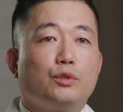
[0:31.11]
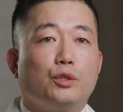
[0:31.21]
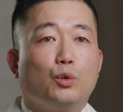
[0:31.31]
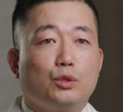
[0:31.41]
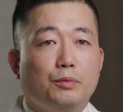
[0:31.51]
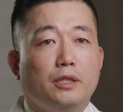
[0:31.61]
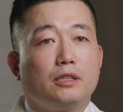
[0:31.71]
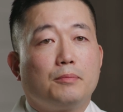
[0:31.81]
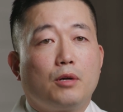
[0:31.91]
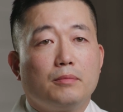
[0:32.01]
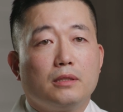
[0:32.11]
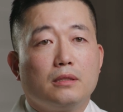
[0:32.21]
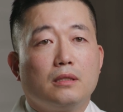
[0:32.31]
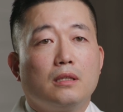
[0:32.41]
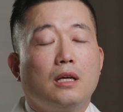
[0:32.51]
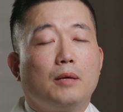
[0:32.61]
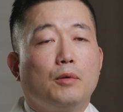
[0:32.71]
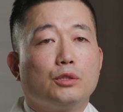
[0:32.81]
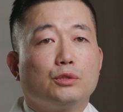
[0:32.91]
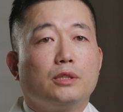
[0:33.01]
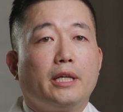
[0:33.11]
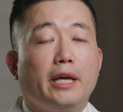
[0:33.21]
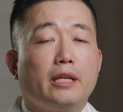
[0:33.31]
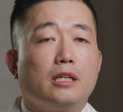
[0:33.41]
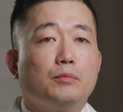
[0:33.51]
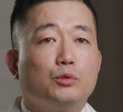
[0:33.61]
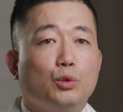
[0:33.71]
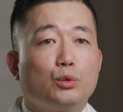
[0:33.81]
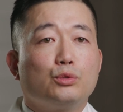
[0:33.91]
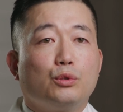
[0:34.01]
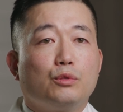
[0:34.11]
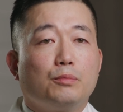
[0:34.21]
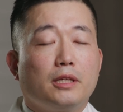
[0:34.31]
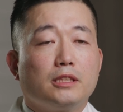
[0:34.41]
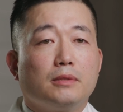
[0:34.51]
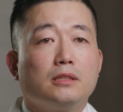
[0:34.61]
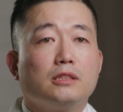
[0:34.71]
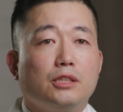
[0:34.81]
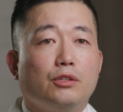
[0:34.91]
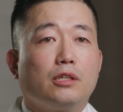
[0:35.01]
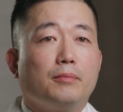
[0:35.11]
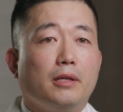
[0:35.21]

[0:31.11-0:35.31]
for the orthopedic department. I'm also the head of Total Joint Replacement Steering